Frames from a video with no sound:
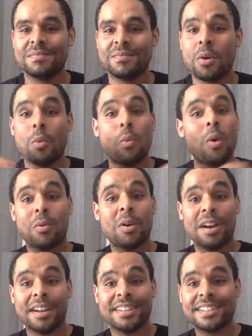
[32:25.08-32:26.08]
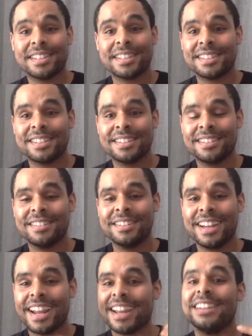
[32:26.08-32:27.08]
what was
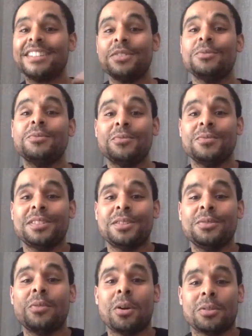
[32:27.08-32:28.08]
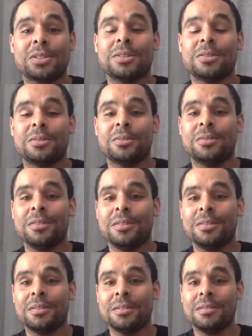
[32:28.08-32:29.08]
and to to also
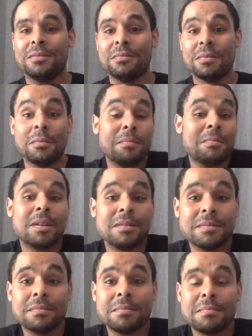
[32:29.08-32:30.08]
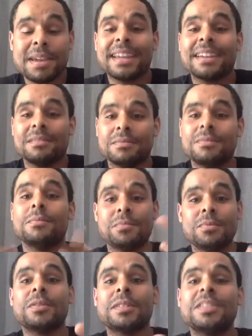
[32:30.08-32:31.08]
make
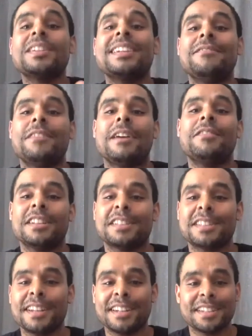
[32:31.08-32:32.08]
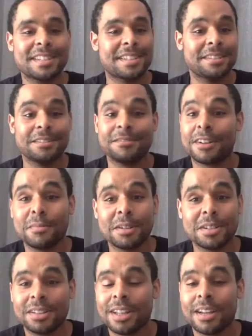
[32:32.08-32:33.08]
to, give evidence that it's still very
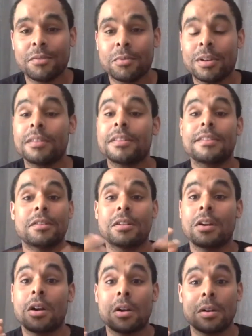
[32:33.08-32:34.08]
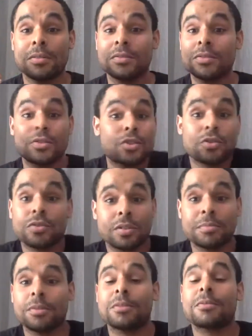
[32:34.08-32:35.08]
much alive and well that there are true
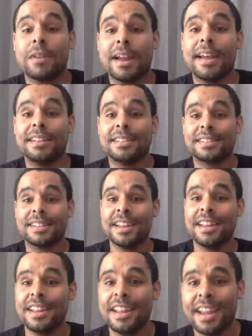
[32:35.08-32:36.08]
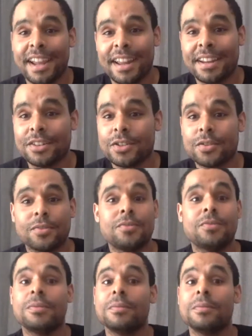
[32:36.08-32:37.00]
triple threats and true